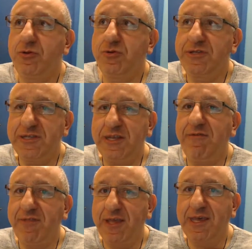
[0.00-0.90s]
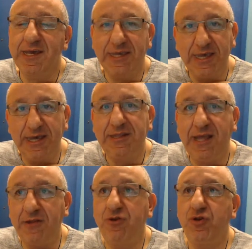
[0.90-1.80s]
to see if they can get
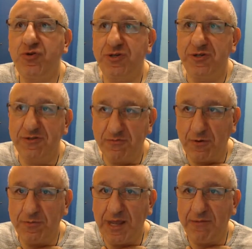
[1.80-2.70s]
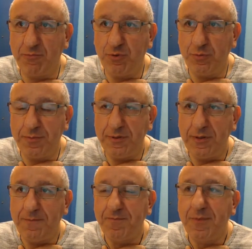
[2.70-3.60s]
that nutrients from that poop
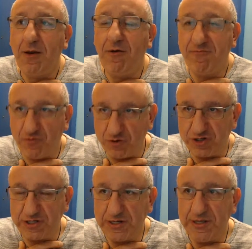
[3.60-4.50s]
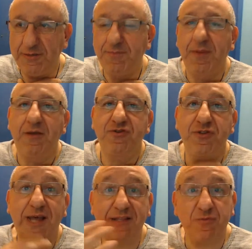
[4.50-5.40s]
unfortunately so
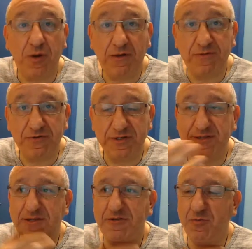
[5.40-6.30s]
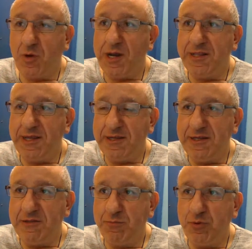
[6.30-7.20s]
that's one of the reasons why they
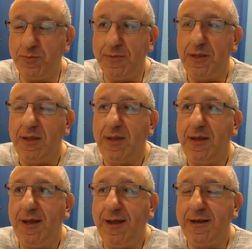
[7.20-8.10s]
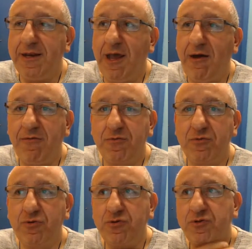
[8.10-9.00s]
eat poop uh, now
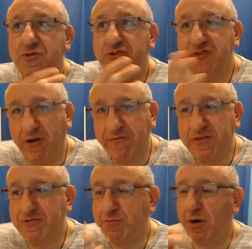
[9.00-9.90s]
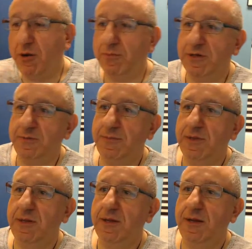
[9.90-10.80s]
to solve this problem
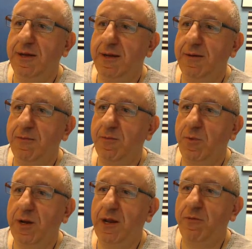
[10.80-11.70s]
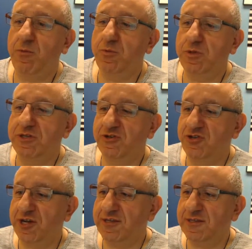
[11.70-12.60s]
uh, what i would
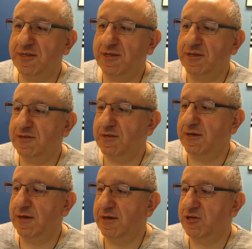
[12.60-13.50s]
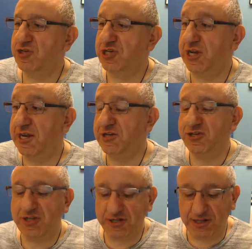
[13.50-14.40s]
suggest is uh,
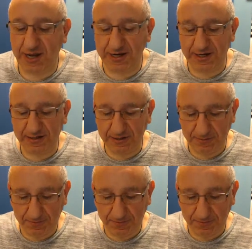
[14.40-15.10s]
change the diet